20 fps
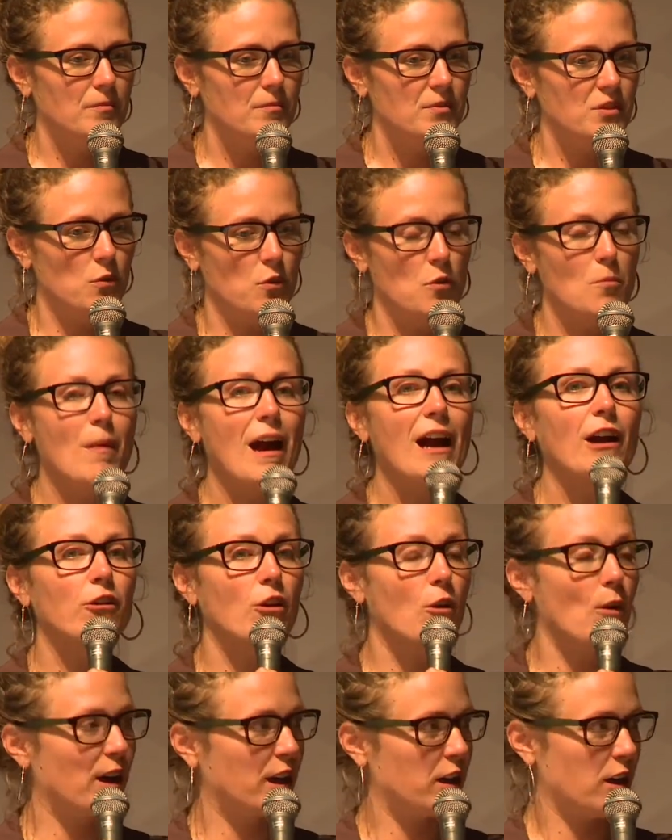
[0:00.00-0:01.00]
So the
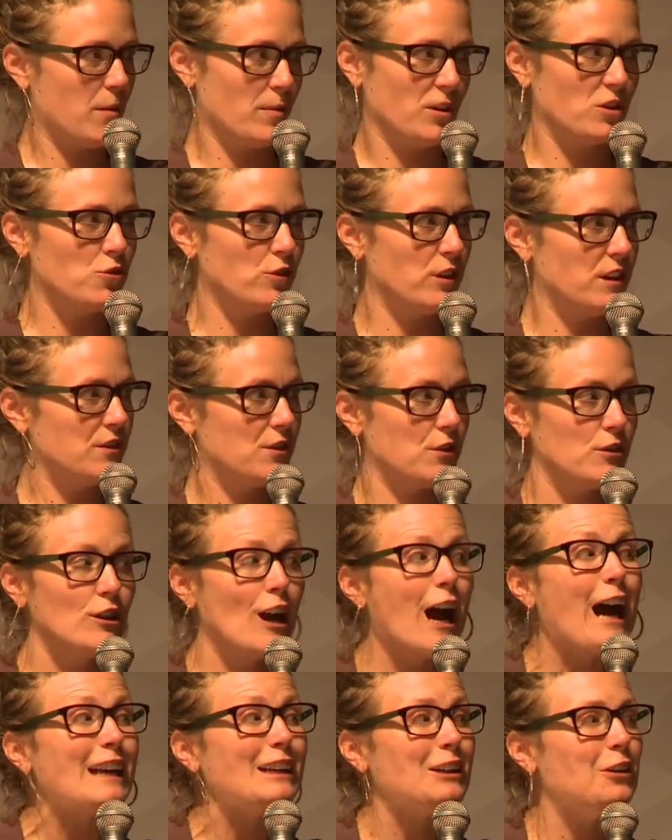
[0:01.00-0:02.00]
macroeconomic trends are
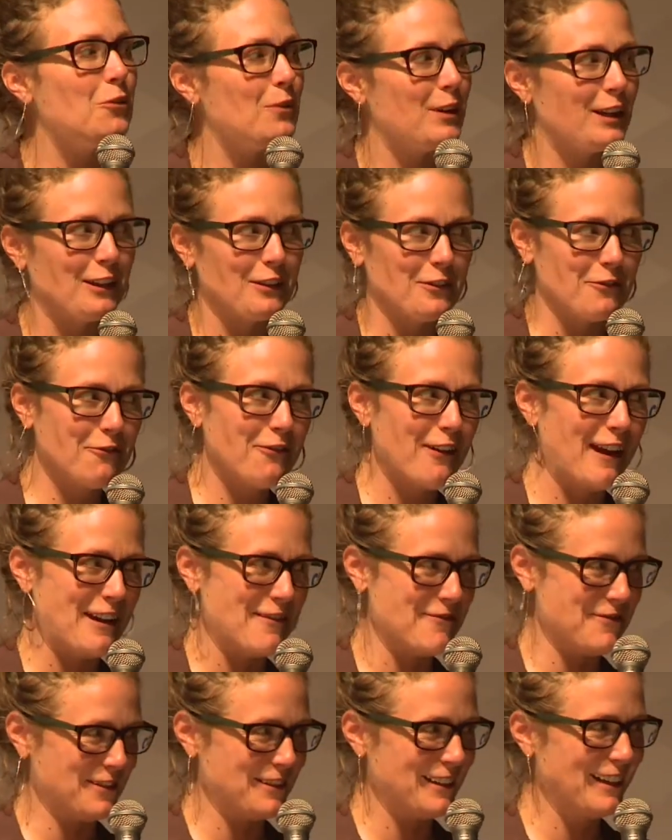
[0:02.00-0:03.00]
not going in the
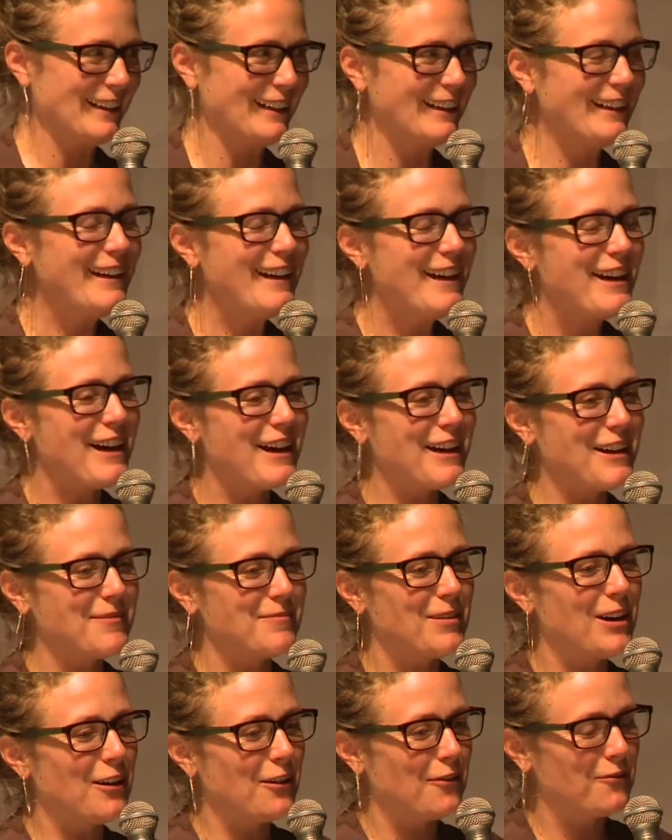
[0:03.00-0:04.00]
favor
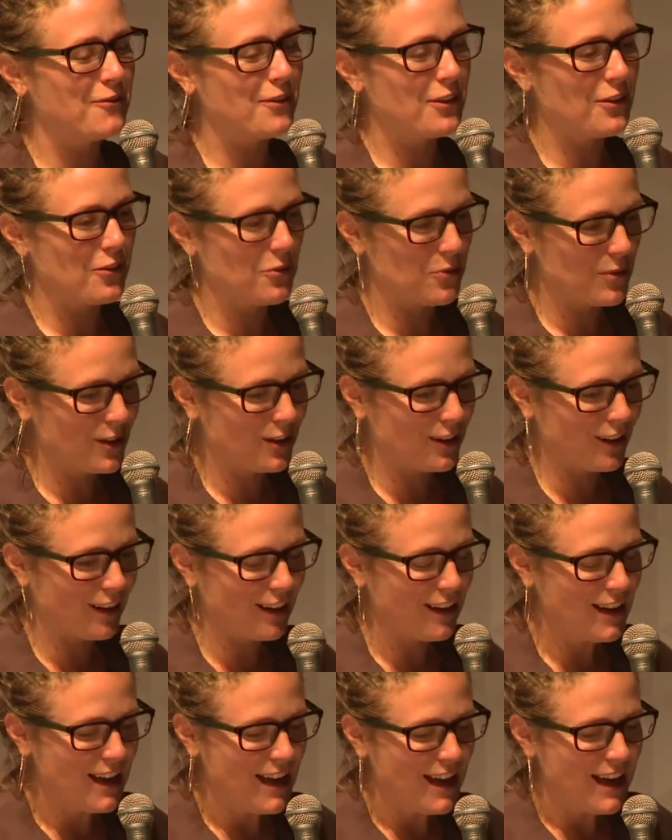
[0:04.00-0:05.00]
of the
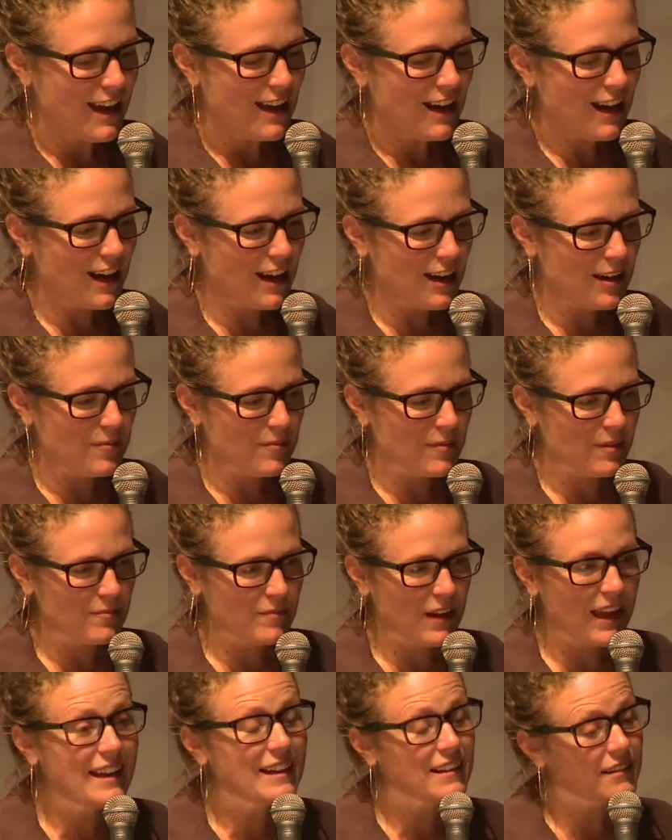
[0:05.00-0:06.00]
worker. And
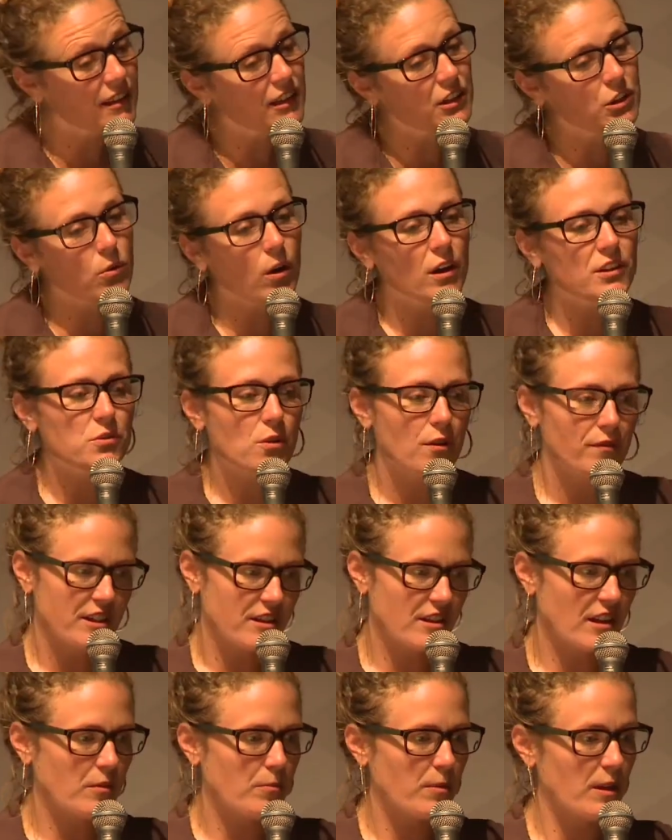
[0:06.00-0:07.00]
then you also have a
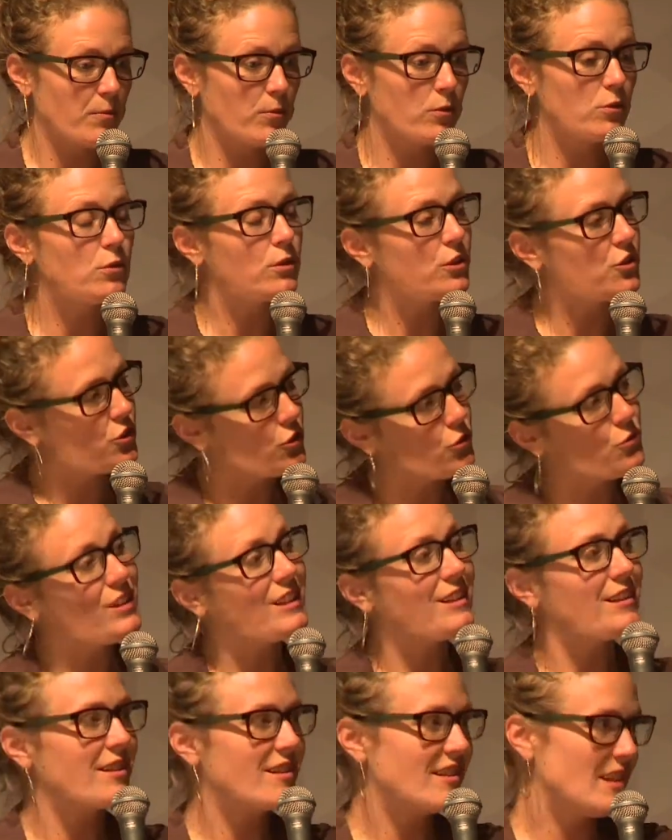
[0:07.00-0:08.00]
set of people who are
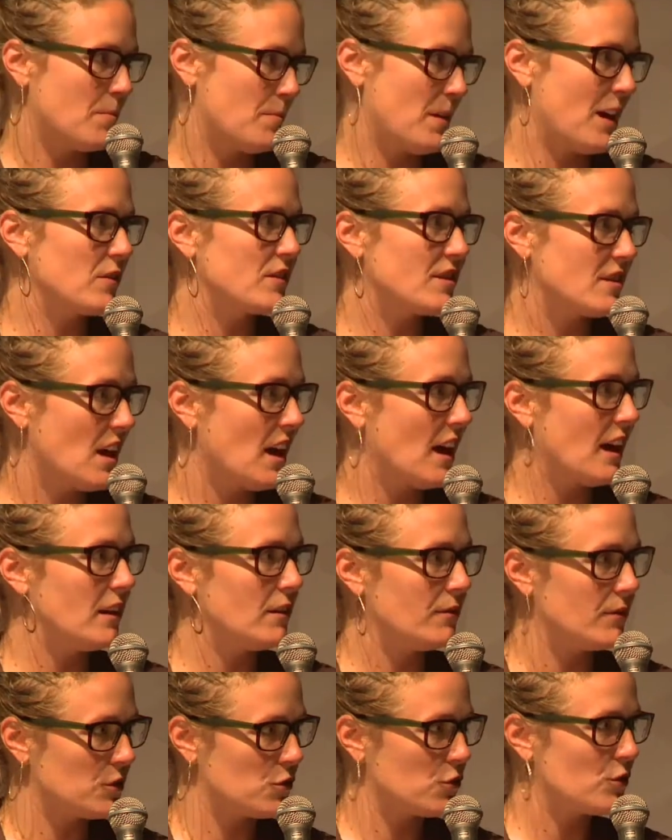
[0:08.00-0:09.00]
choosing to step outside
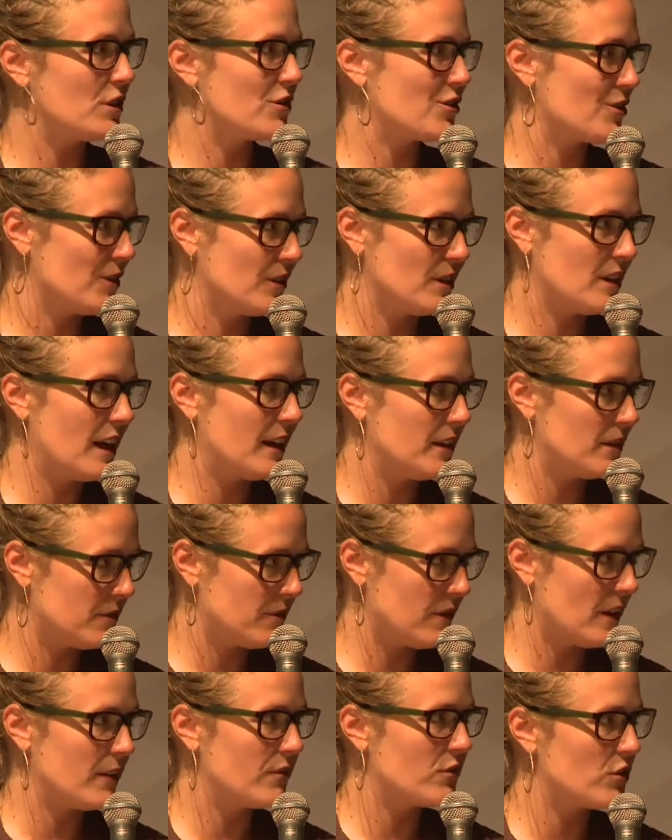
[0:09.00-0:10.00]
of a traditional
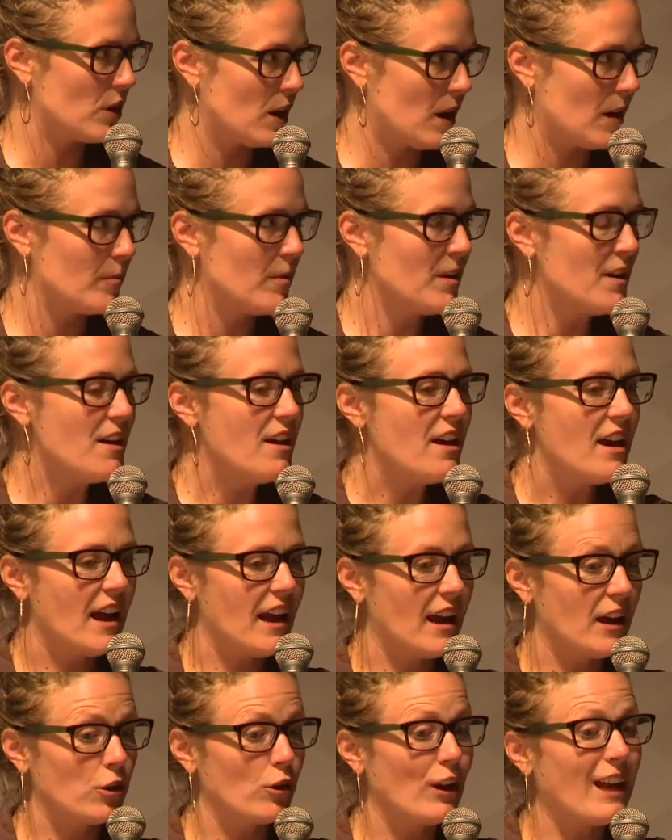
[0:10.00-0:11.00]
9-to-5 job
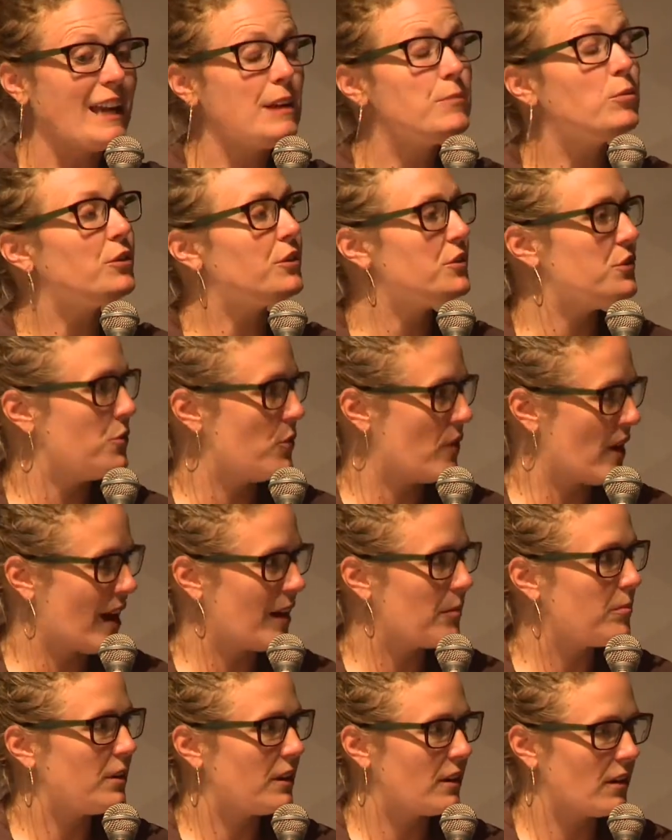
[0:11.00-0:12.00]
and are able to do
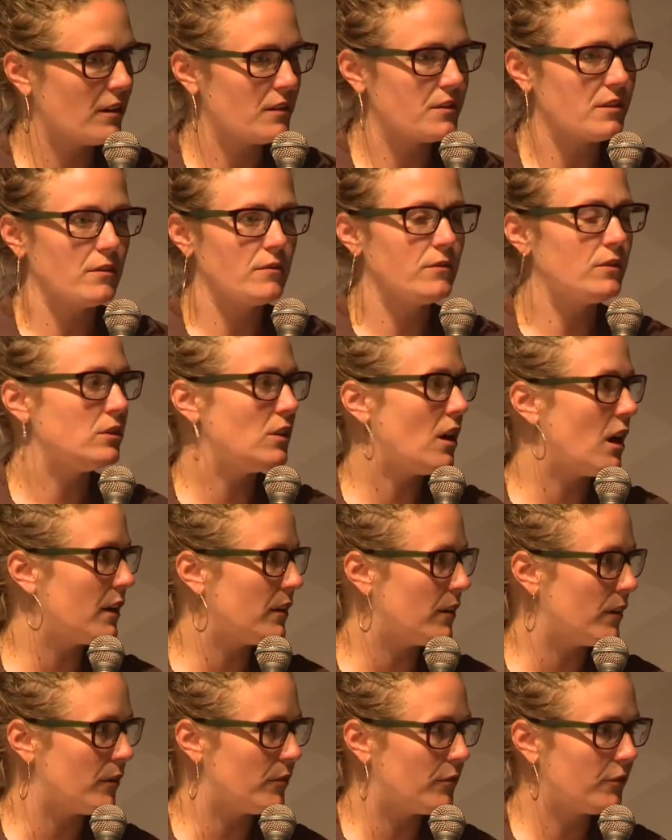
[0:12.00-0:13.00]
that because of a lot
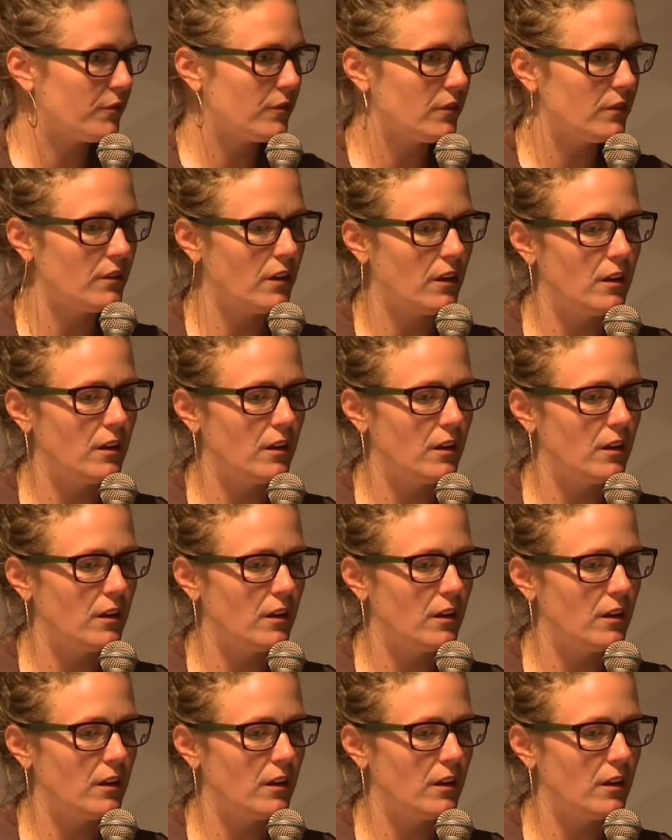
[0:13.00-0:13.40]
of